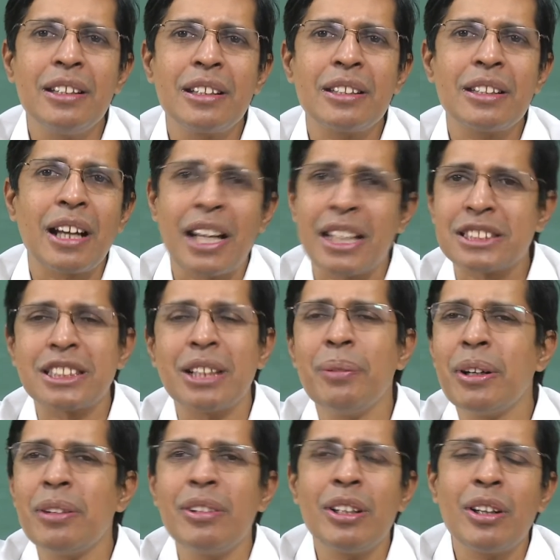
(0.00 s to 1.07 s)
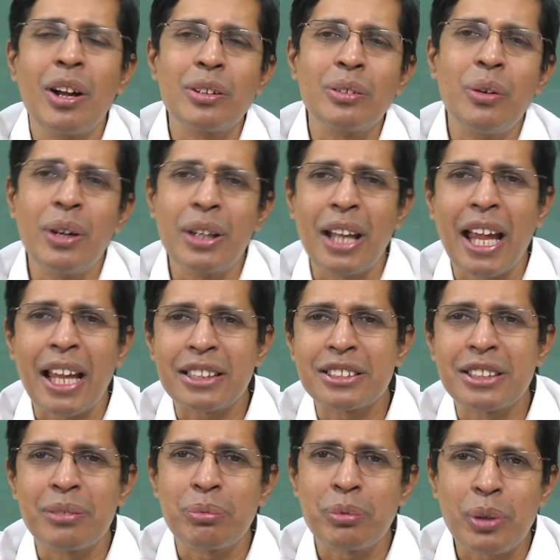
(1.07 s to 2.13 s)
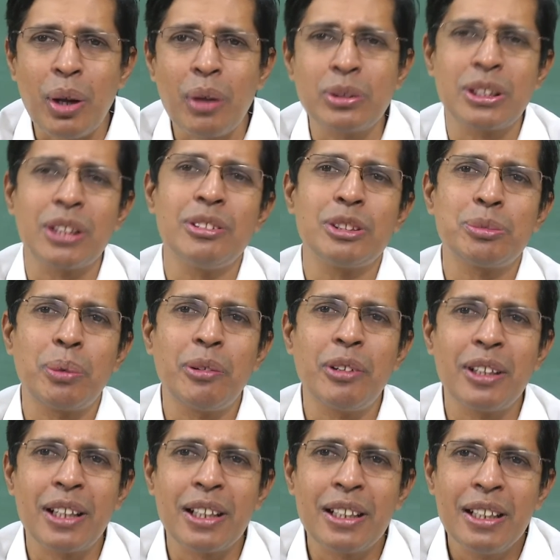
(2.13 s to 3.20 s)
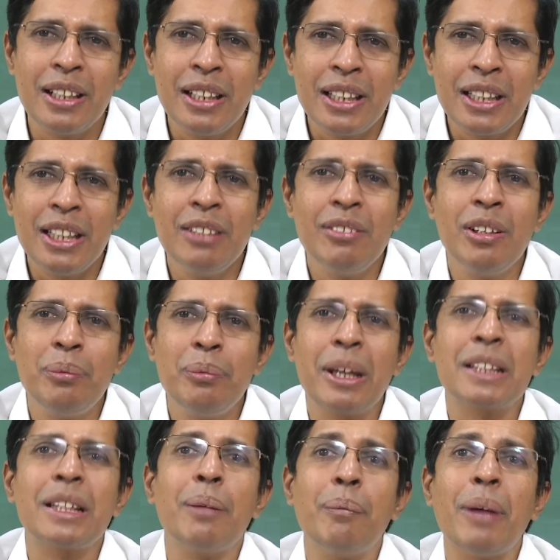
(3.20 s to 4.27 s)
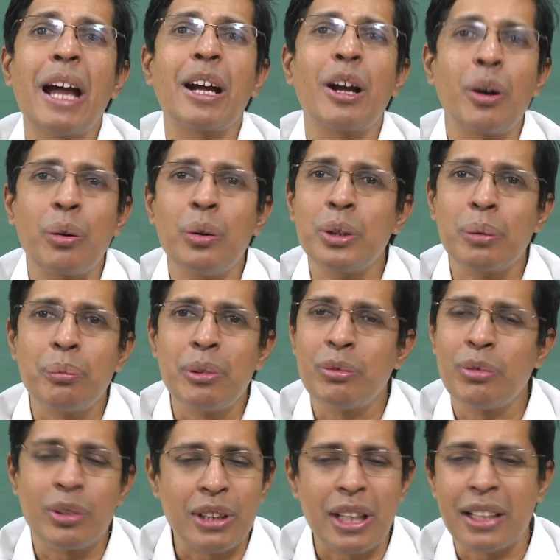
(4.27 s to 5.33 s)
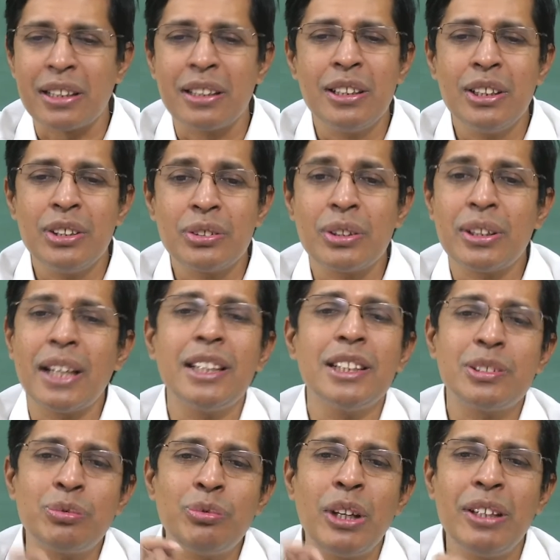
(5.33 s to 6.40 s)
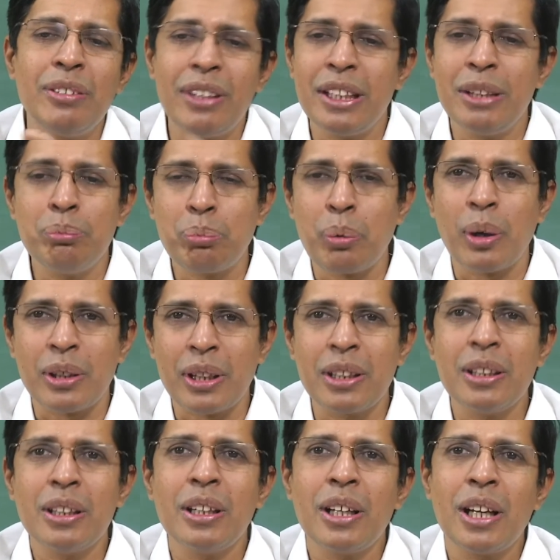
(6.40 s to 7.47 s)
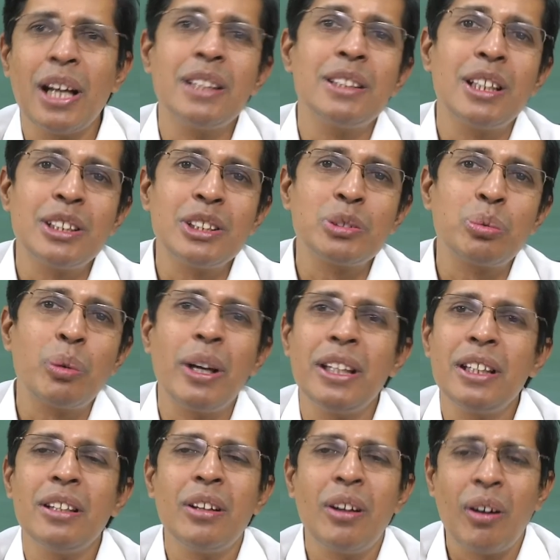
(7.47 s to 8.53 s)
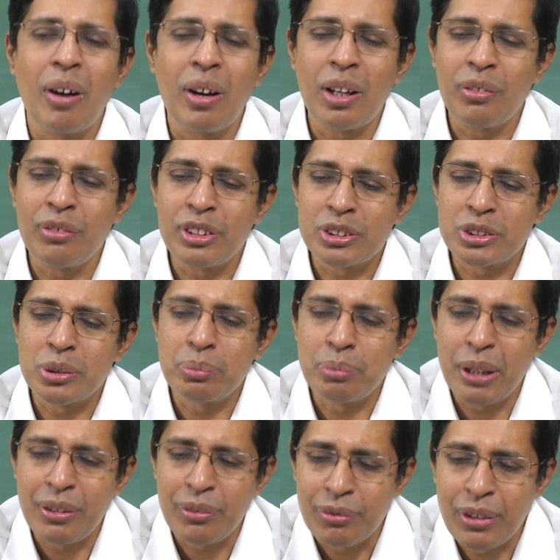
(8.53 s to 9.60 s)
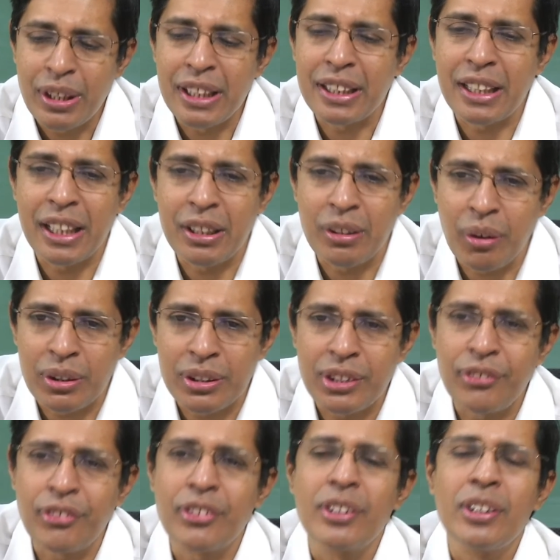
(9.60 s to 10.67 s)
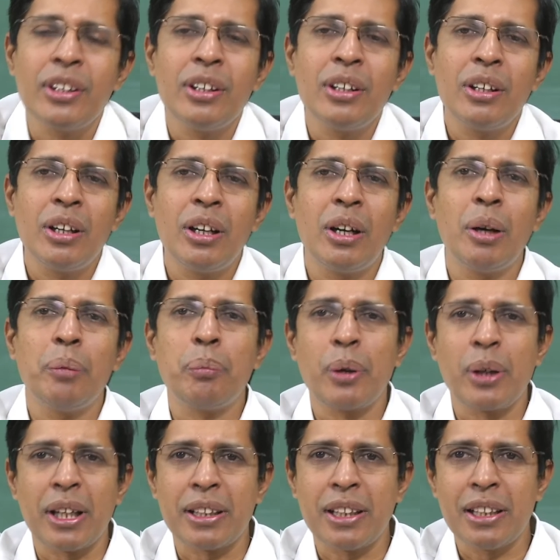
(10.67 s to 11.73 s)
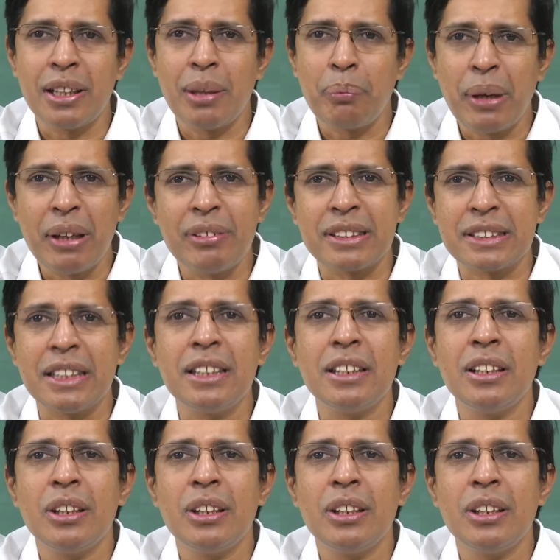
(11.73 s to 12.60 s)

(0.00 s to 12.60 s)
the customer will not go and ask the cloud service provider, he will make the bank accountable for that. So, that is very, very important, and that is why all of us should be very keen on this protecting the privacy.